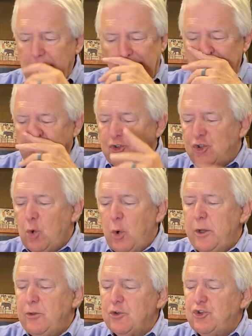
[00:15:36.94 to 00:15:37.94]

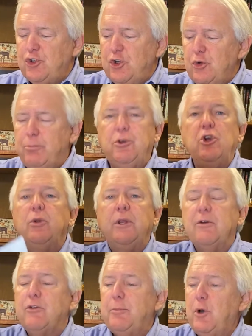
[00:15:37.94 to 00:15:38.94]
enjoy the sheer beauty
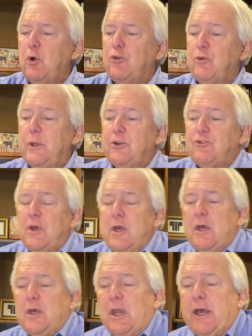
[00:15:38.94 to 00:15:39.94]
of the poetry. It's
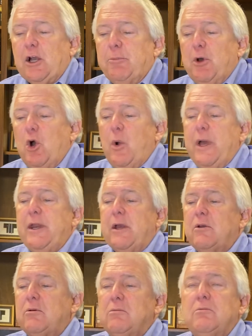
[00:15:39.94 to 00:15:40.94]
like a
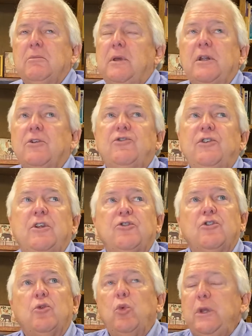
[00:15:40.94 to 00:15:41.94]
poetic, in a
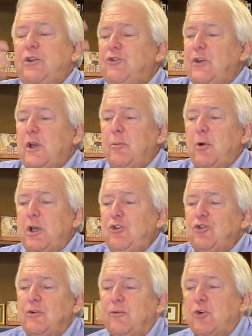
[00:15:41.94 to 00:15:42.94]
sense, a
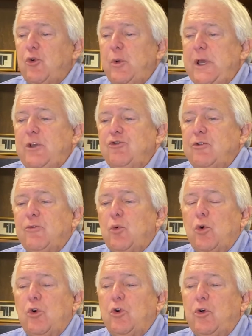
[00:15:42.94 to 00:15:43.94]
re-celebration of the creation of the
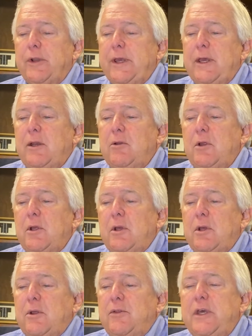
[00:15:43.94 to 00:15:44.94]
world, and
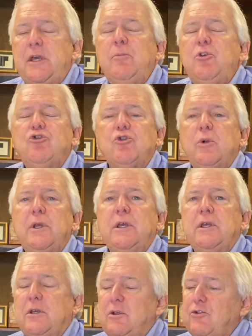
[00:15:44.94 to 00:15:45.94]
the imagery
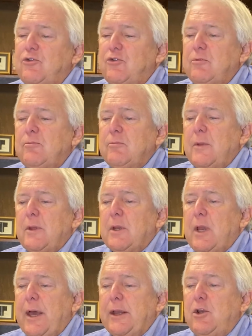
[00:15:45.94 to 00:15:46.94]
is
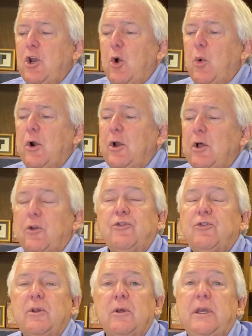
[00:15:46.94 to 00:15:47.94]
like nowhere
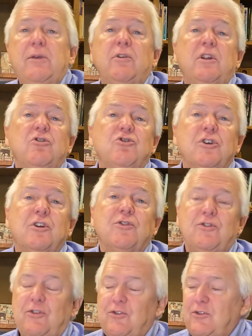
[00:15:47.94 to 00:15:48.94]
else, even in
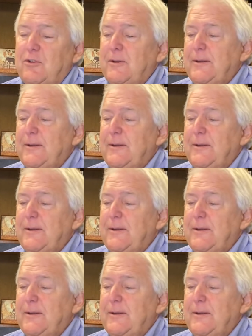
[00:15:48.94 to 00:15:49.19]
Genesis.